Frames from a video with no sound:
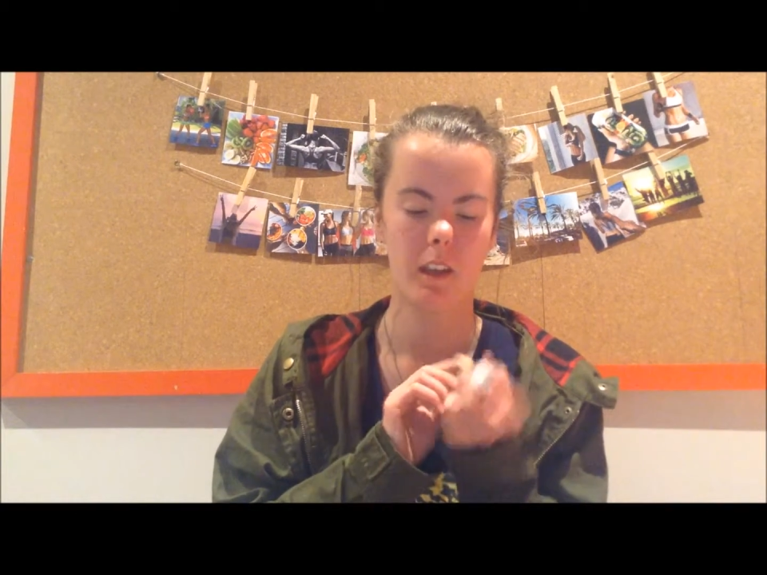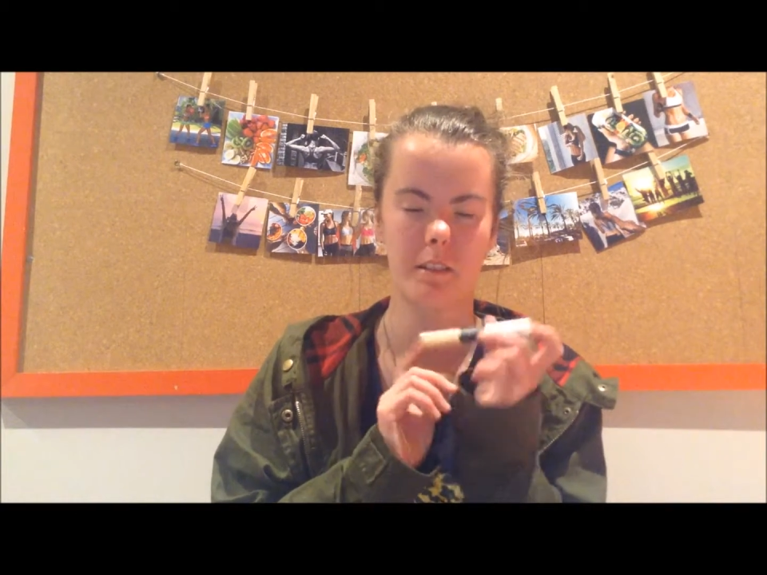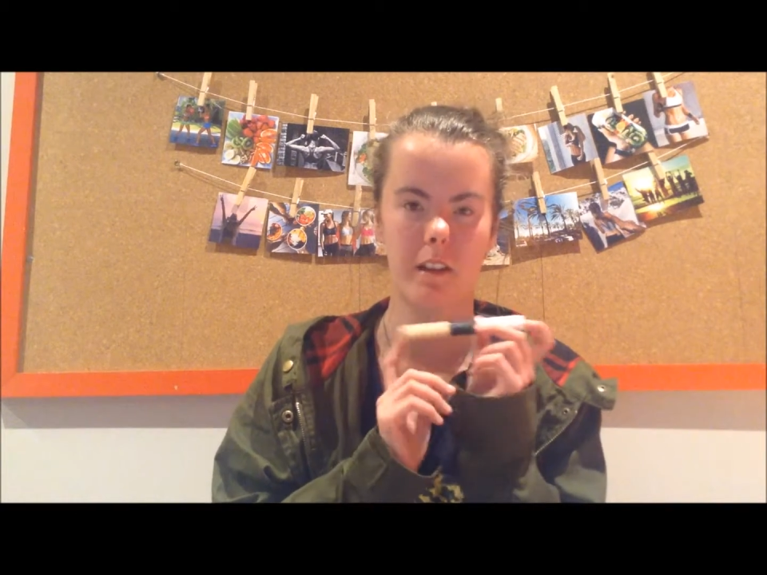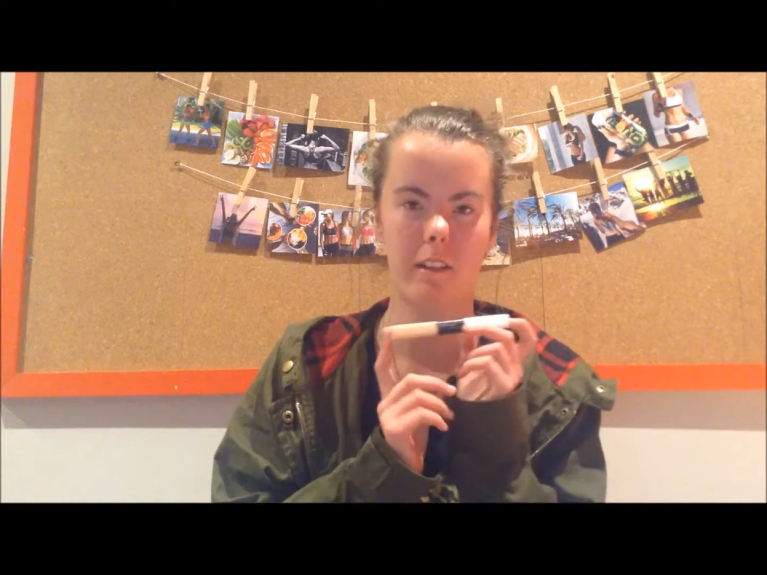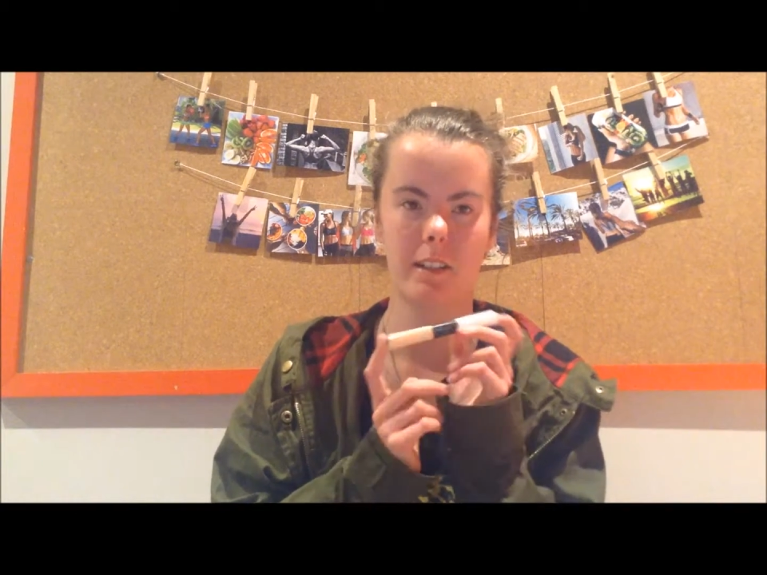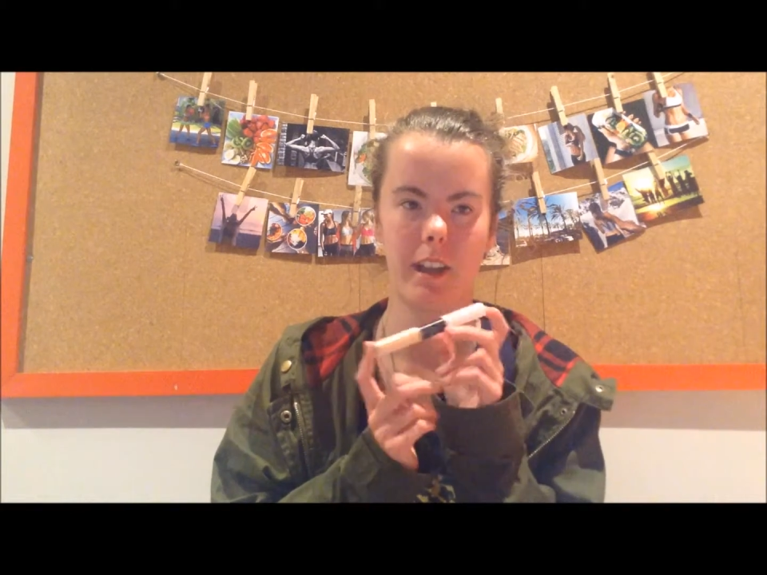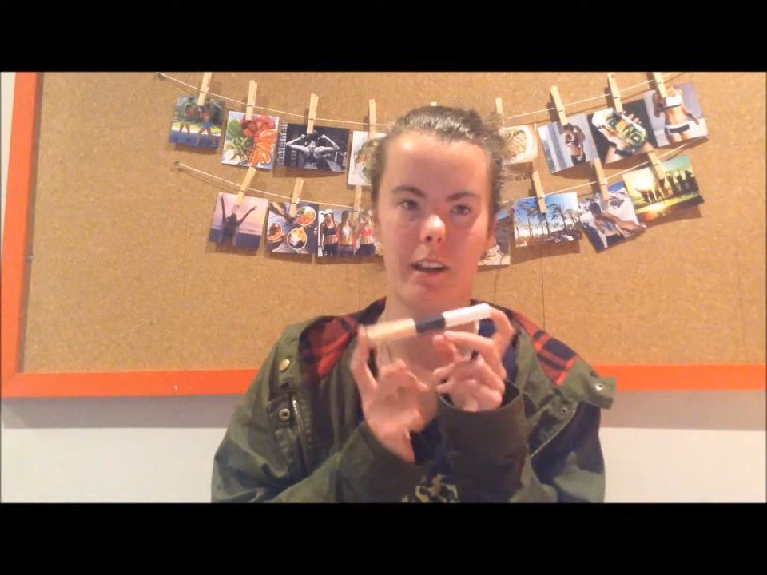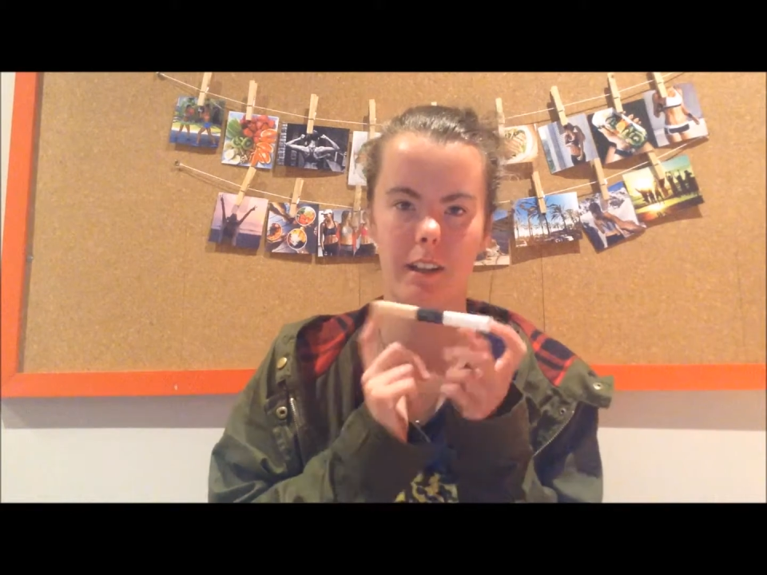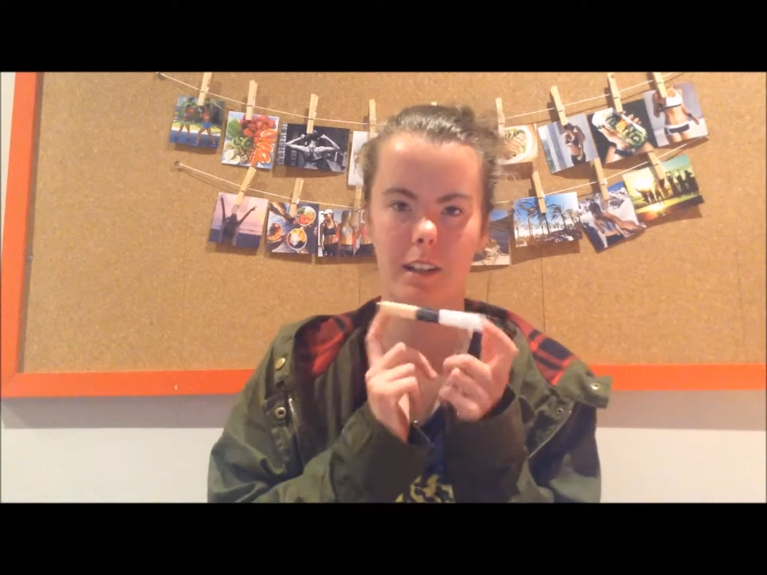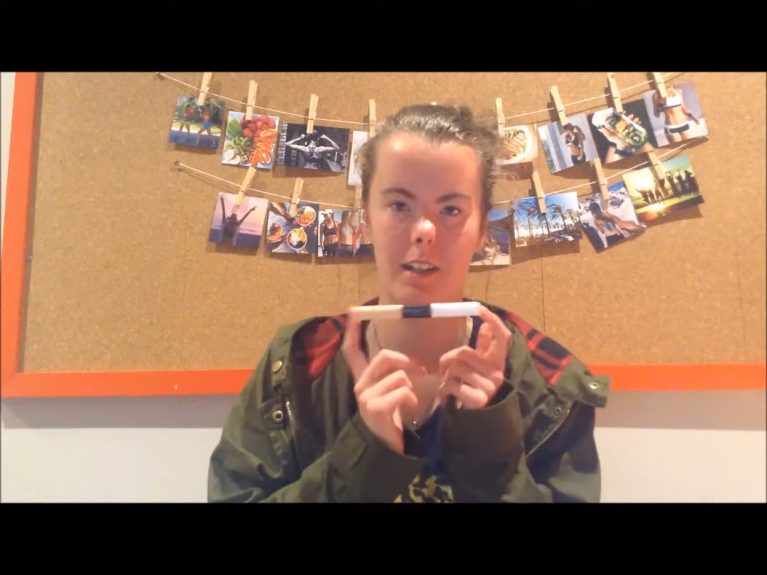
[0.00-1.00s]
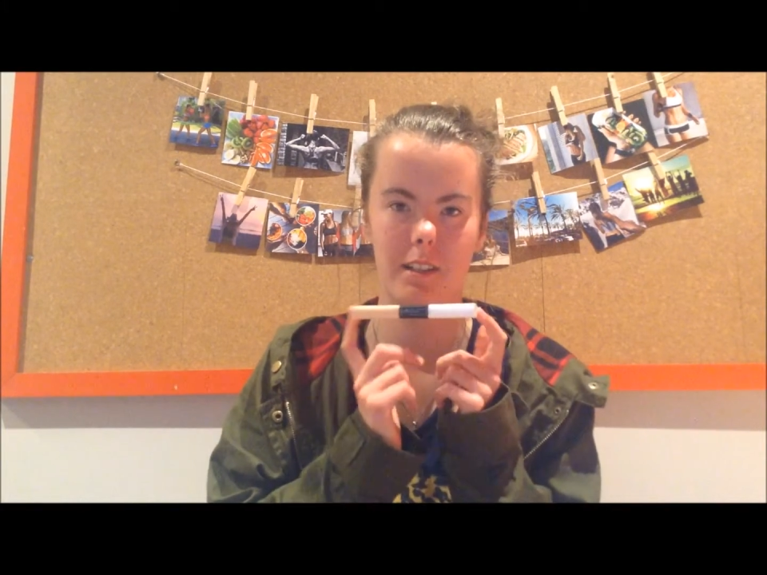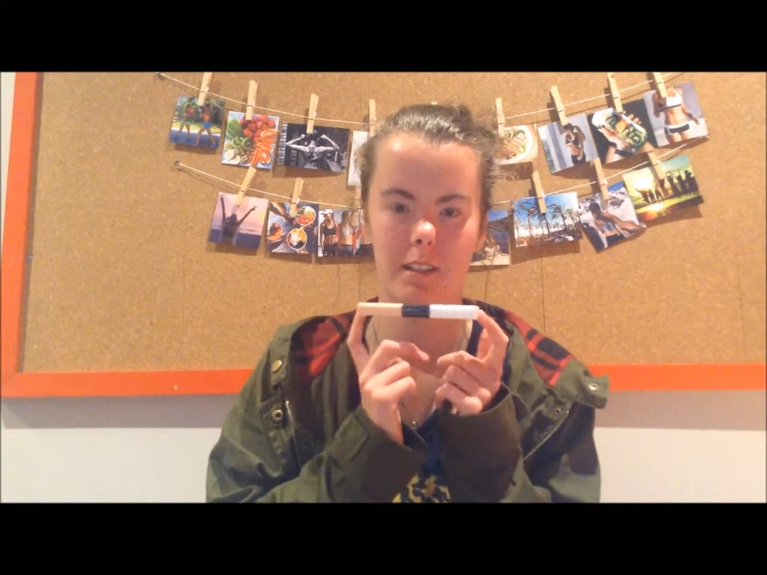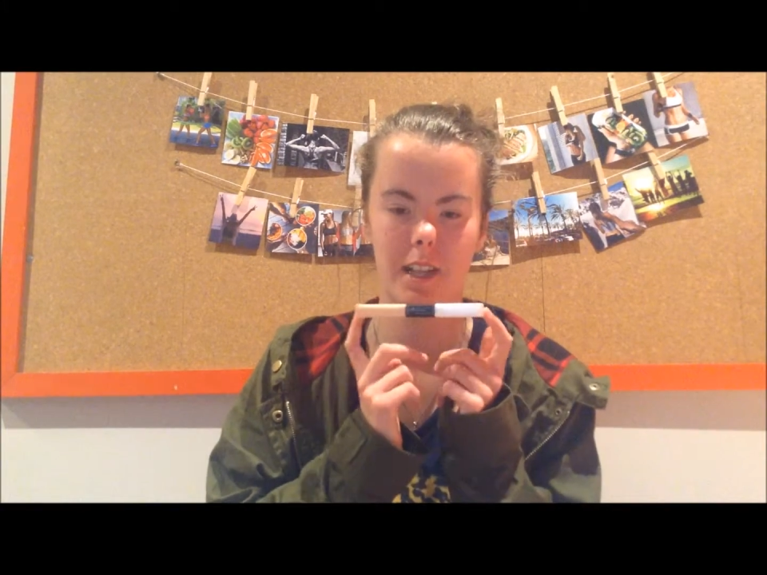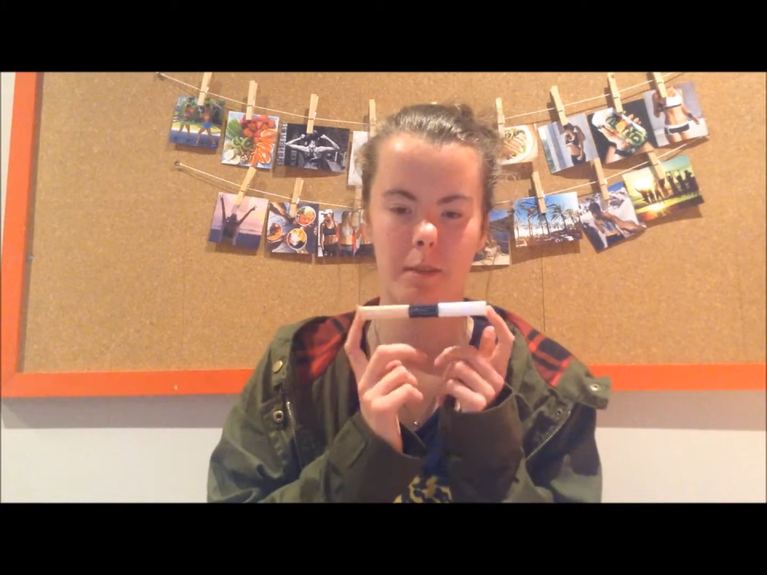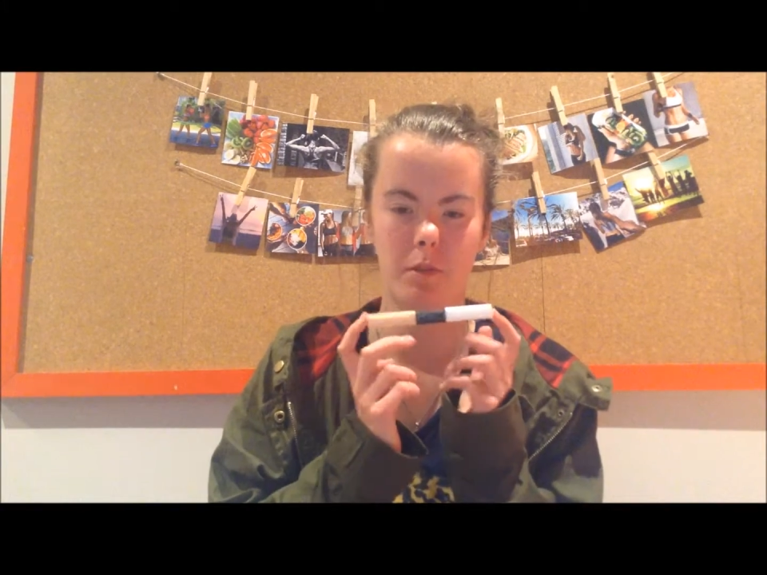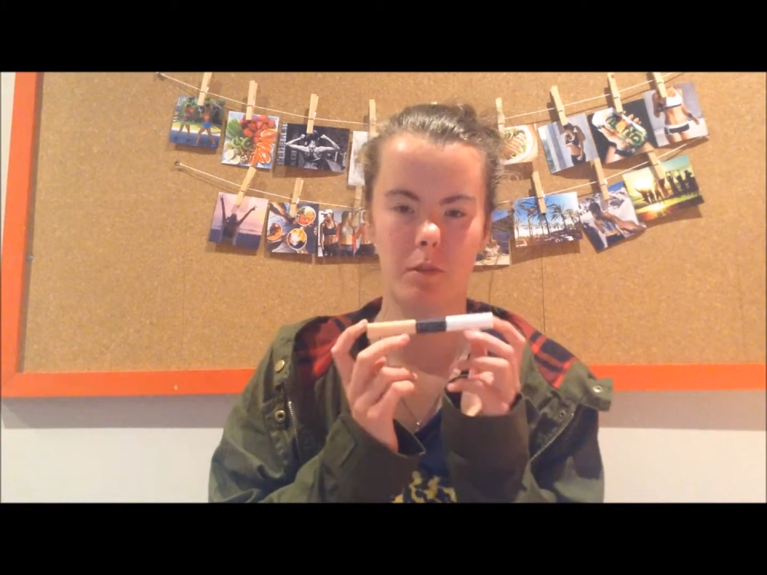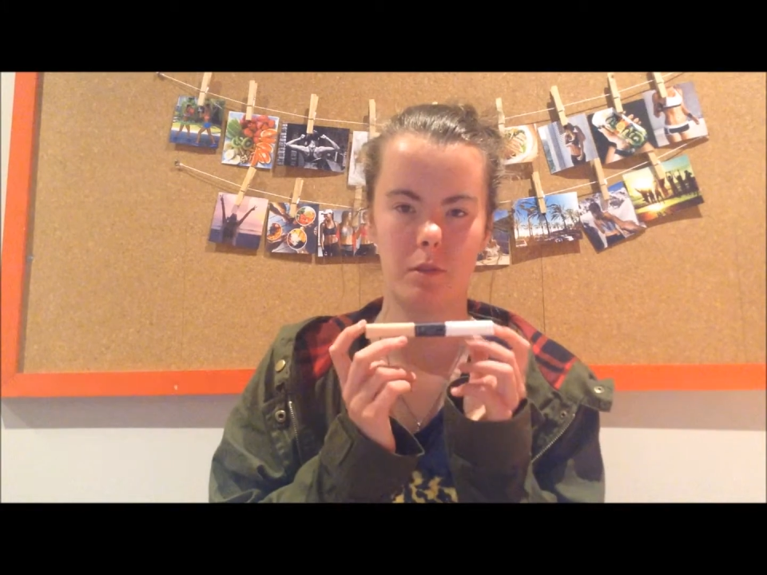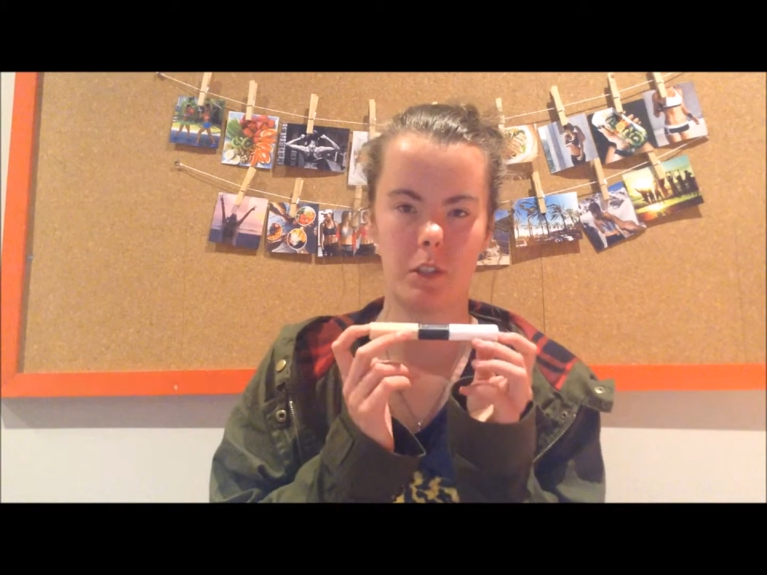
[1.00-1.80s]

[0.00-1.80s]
so it's like a double